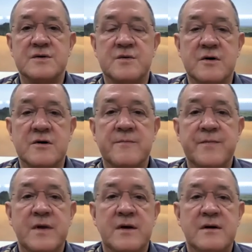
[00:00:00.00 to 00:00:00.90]
were,
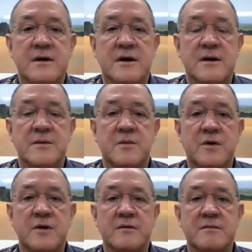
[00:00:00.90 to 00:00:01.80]
uh,
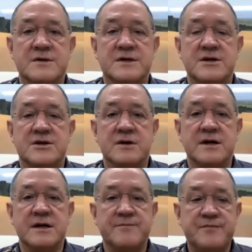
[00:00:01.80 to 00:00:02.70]
were
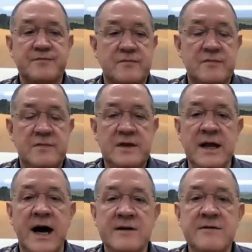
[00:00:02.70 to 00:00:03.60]
essentially
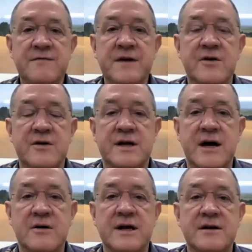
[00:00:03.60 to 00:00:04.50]
hadn't figured it
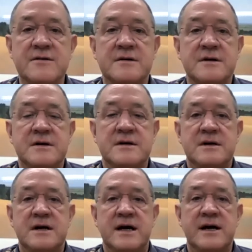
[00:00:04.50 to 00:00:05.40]
out yet
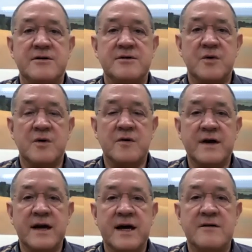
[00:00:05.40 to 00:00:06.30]
and or
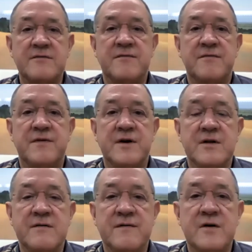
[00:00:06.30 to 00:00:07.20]
they had
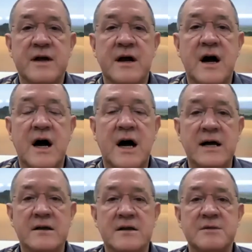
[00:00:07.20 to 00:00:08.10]
fairly fairly
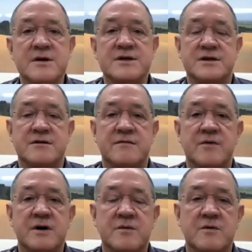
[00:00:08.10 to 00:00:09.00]
high limits of
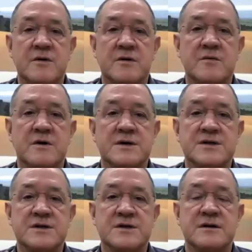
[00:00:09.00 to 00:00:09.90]
what were
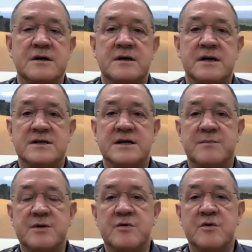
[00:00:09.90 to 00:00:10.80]
was
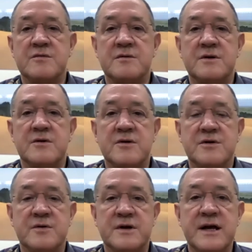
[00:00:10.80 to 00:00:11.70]
acceptable in order
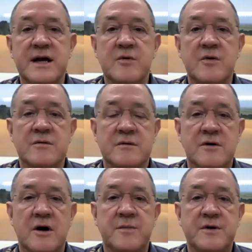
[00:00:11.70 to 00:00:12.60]
to enable
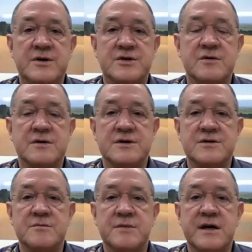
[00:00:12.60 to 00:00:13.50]
crop insurance
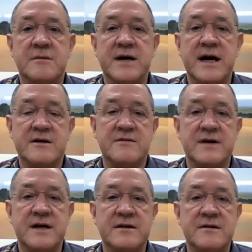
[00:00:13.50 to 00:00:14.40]
to become
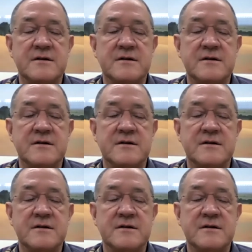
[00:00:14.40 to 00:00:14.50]
activated